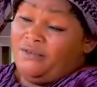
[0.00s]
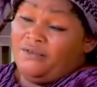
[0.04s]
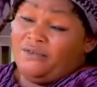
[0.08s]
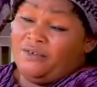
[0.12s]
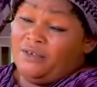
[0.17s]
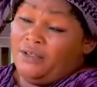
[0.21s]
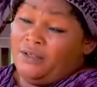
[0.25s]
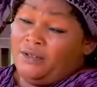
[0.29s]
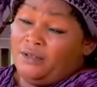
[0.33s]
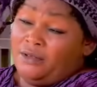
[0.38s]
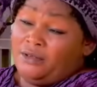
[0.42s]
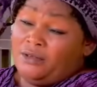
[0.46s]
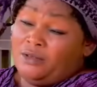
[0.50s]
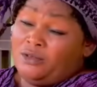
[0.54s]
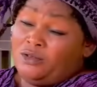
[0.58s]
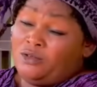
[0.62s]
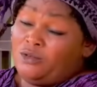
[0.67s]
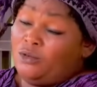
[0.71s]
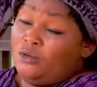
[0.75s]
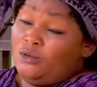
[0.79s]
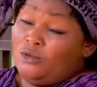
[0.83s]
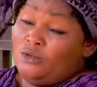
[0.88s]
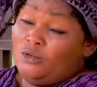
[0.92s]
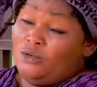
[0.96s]

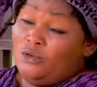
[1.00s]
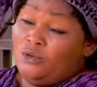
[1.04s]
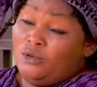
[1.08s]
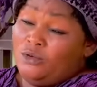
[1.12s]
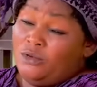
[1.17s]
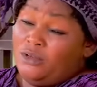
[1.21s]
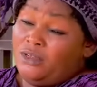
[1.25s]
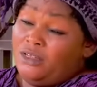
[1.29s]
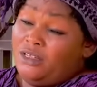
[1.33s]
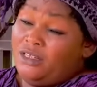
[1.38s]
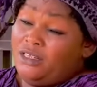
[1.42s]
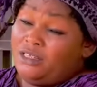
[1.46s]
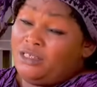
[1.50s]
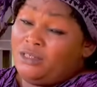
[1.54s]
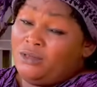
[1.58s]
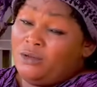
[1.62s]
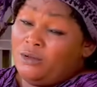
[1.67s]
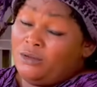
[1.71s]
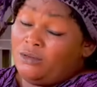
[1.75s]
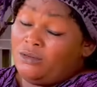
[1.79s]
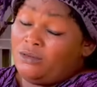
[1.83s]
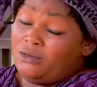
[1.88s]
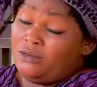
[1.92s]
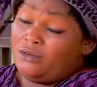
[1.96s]
nephew Soludo
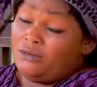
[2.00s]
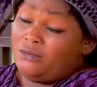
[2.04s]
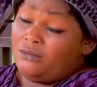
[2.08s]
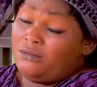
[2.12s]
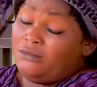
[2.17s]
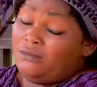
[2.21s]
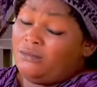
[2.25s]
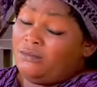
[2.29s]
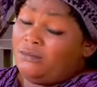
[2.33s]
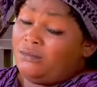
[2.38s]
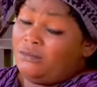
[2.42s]
is not?